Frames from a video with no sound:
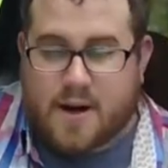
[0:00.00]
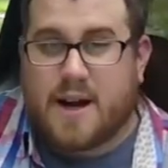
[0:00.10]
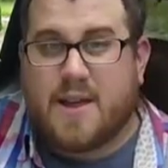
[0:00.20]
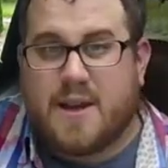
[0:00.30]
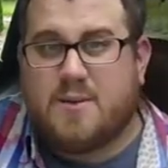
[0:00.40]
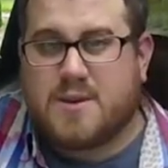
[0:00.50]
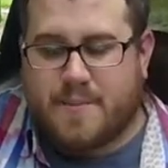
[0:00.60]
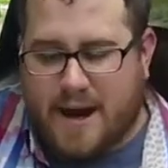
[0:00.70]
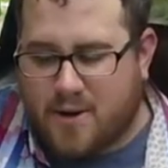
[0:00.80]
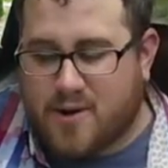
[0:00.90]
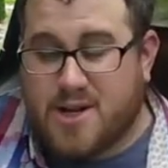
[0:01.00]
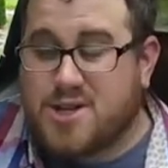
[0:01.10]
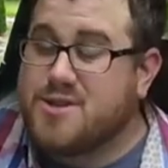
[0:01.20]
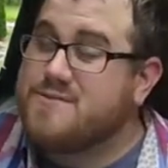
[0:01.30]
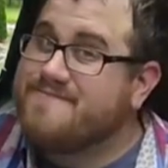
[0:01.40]
And I think it was a power
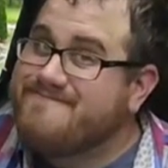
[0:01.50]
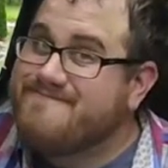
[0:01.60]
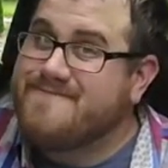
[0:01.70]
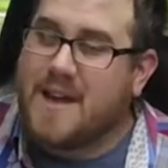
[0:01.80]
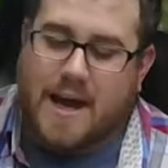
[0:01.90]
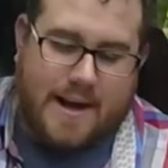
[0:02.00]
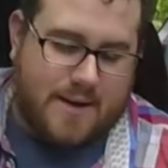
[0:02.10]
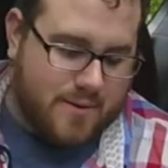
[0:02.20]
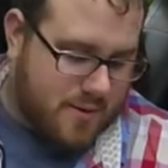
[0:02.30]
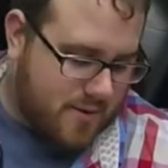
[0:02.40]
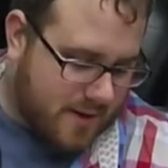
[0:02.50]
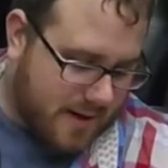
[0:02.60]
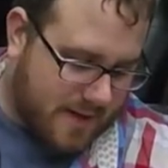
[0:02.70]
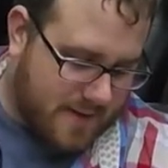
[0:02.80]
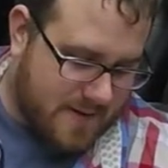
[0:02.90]
issue, I don't know if we're going
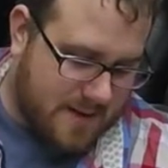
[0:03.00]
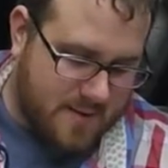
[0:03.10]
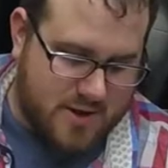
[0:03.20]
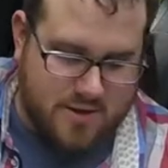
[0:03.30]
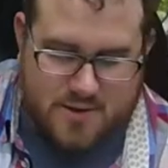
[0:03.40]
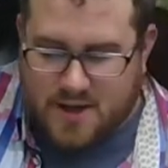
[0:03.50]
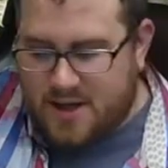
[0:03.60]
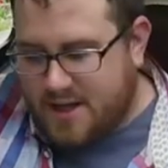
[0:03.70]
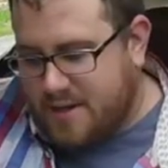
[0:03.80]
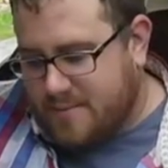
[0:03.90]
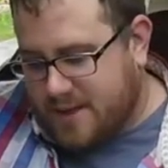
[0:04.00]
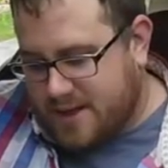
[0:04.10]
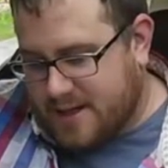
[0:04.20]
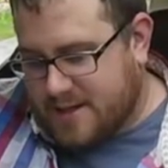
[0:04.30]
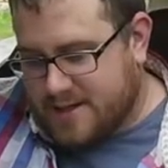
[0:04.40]
to have the same issues
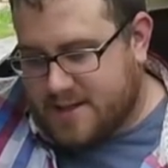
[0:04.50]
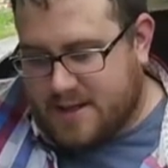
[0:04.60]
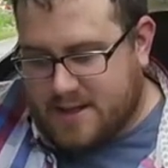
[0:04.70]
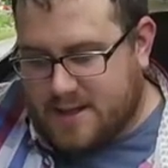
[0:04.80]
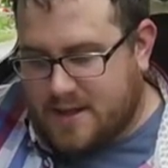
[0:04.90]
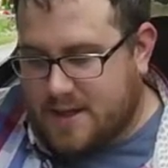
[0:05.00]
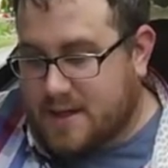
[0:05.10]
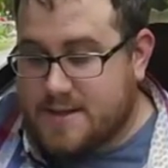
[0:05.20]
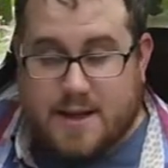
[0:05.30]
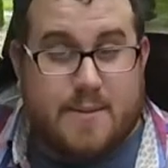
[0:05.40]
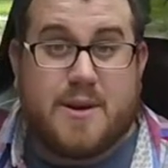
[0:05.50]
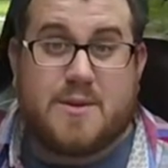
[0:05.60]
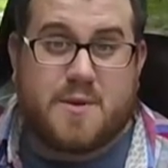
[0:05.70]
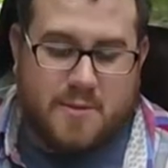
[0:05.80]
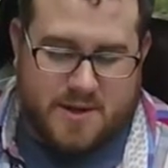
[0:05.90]
because the uh, setup here
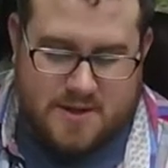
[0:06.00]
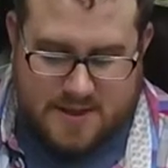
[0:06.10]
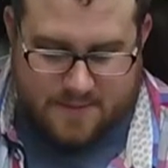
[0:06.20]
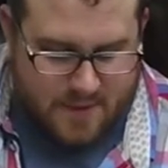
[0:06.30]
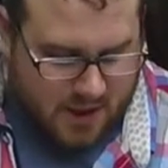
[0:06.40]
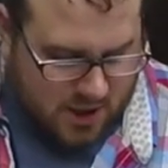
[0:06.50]
is pretty much the same.